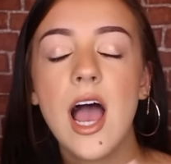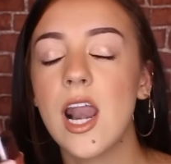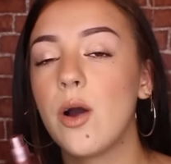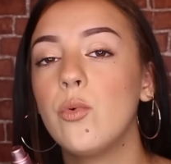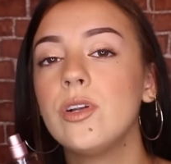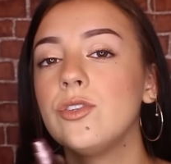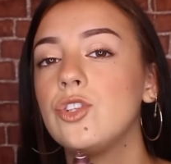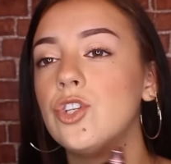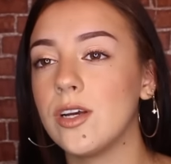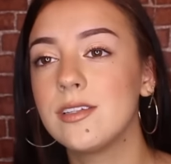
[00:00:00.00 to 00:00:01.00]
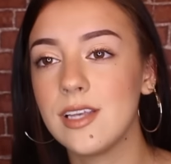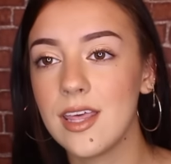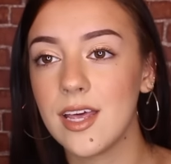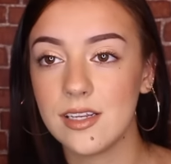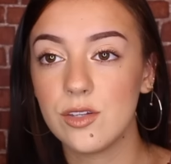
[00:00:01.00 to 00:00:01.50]
and I wouldn't just
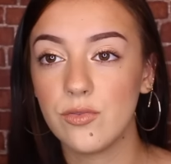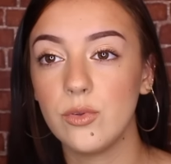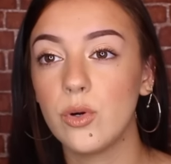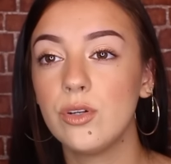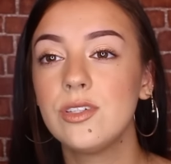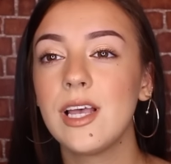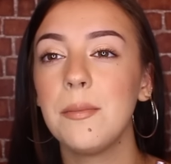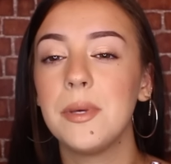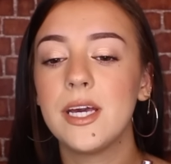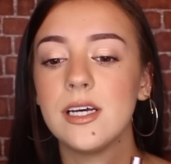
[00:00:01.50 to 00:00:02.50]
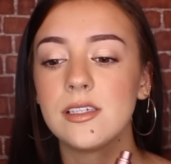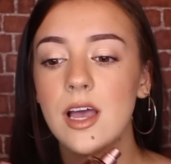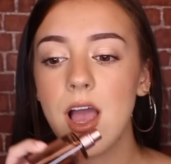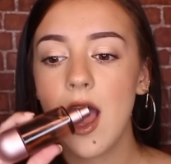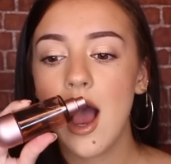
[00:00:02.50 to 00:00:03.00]
say that it's a floral scent, because
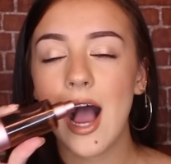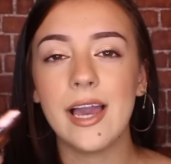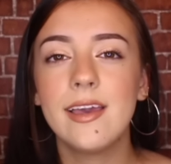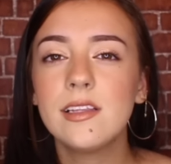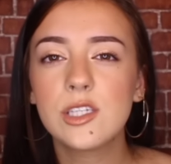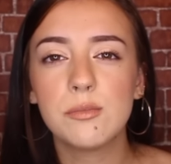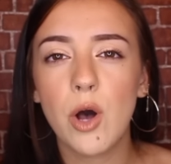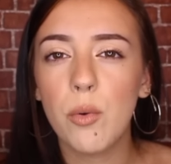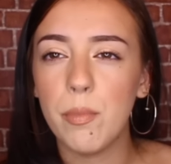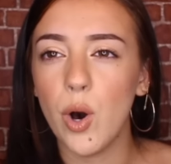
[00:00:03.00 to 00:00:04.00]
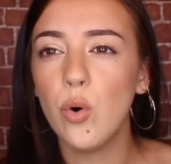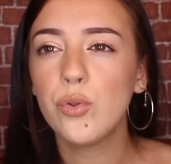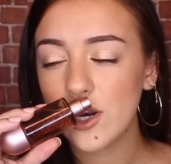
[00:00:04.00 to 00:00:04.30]
I can smell both.